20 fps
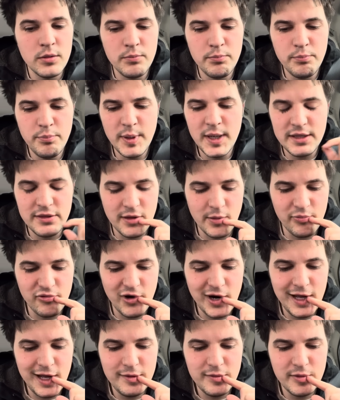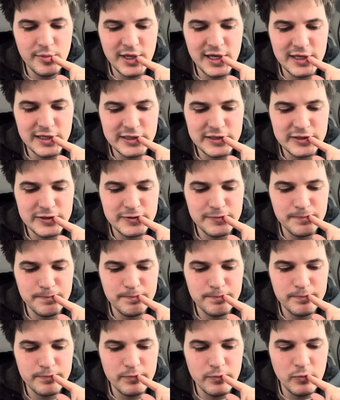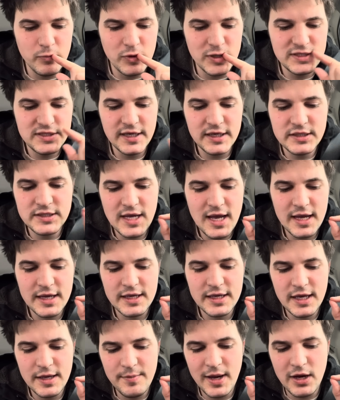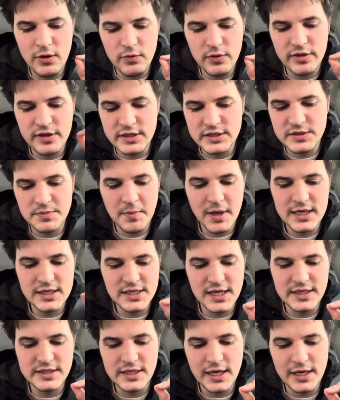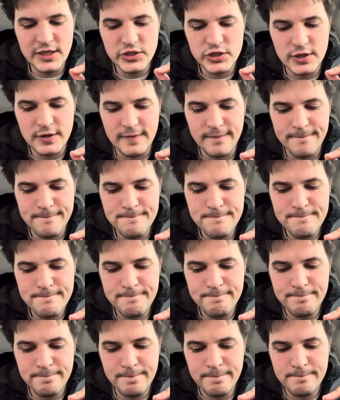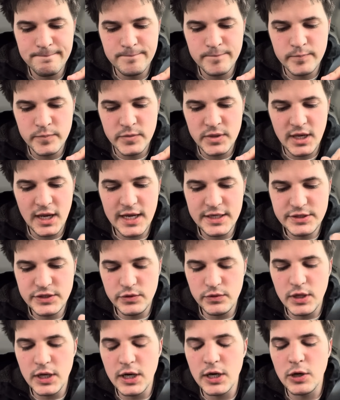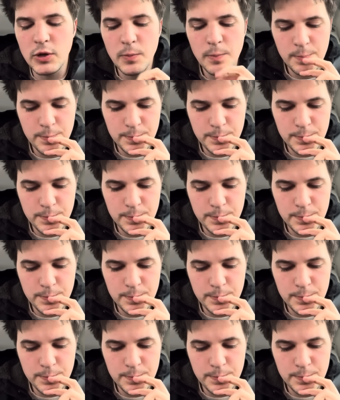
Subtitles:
But the problem is, when TikTok came out with its monetization, as you know,